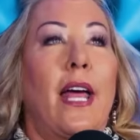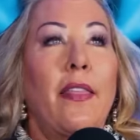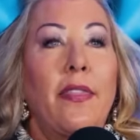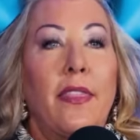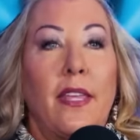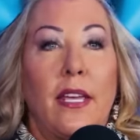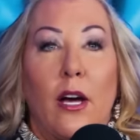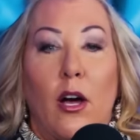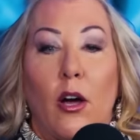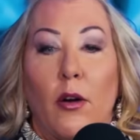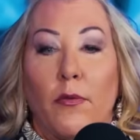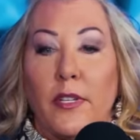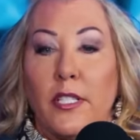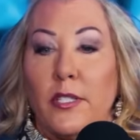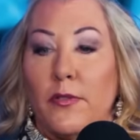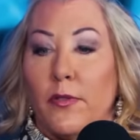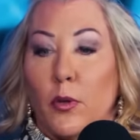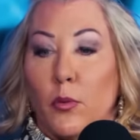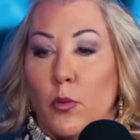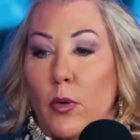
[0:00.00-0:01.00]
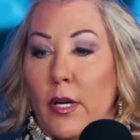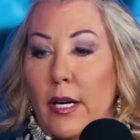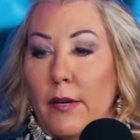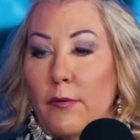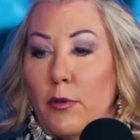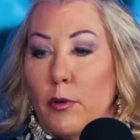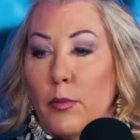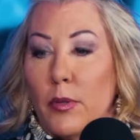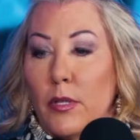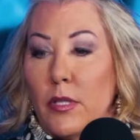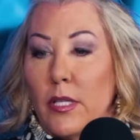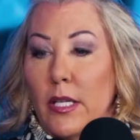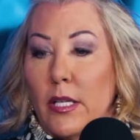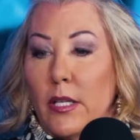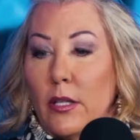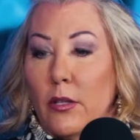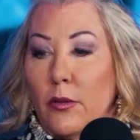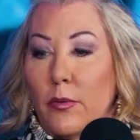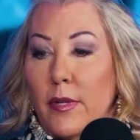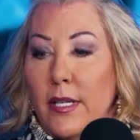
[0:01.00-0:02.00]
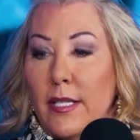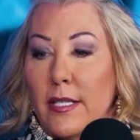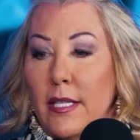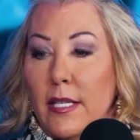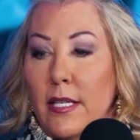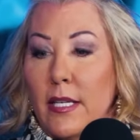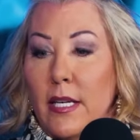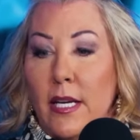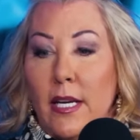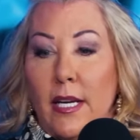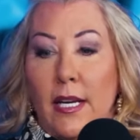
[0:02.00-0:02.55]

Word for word: at the office for whatever particular reason,